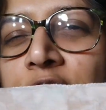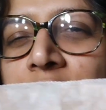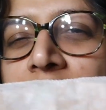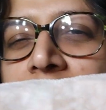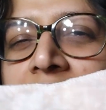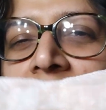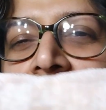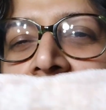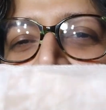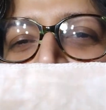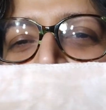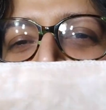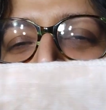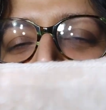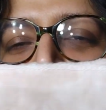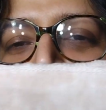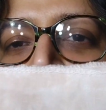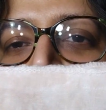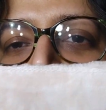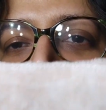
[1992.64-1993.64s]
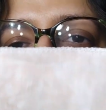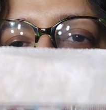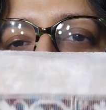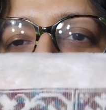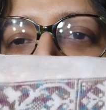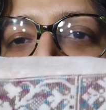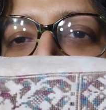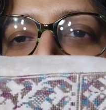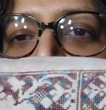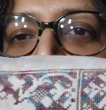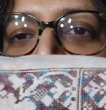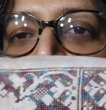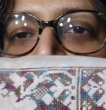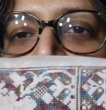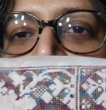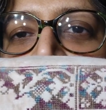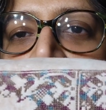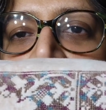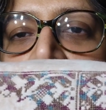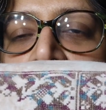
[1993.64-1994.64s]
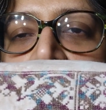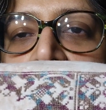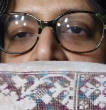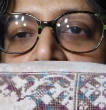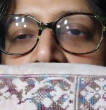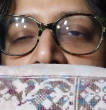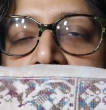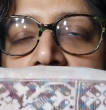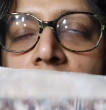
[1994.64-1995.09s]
feeling tired, or I'm not sure. So I just thought, like,